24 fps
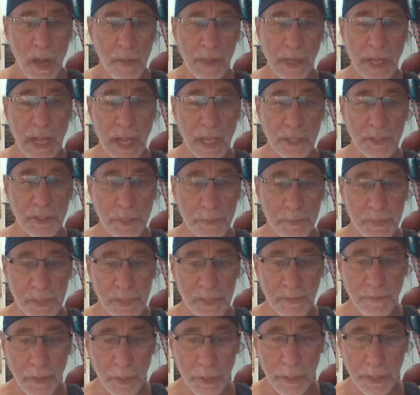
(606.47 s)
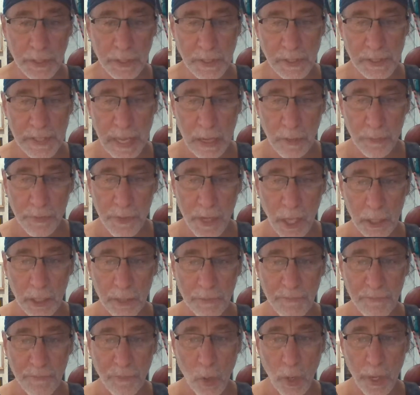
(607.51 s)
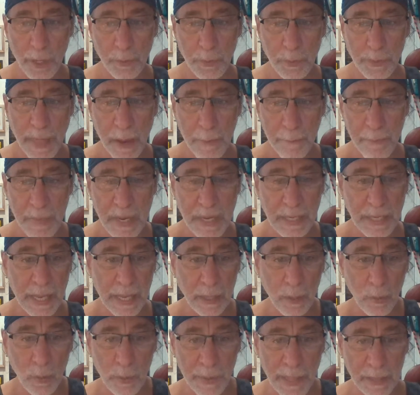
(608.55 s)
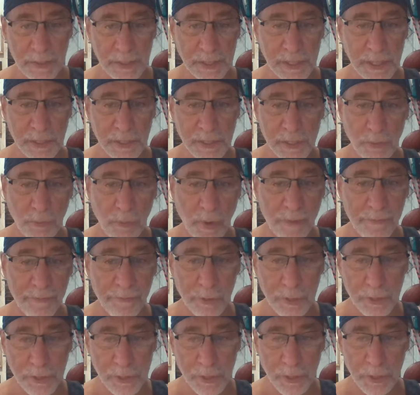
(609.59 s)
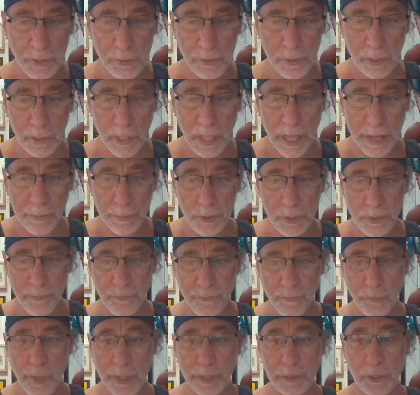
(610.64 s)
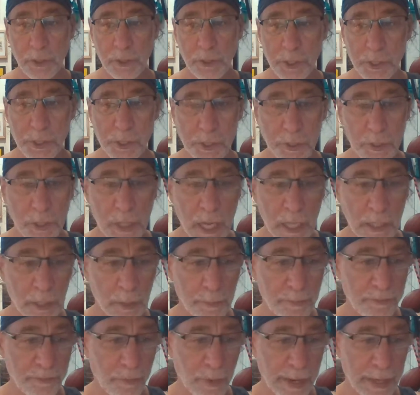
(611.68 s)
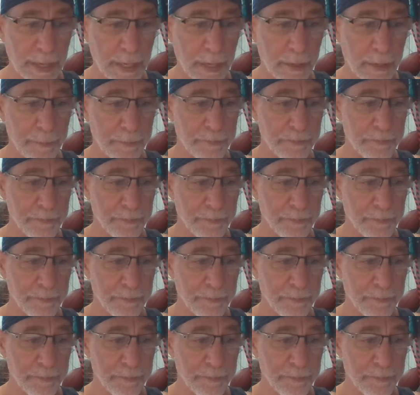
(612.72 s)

The concept civilian is now null and void, without meaning, without sense and reference, to use the language of the great logician Gottlob Frege.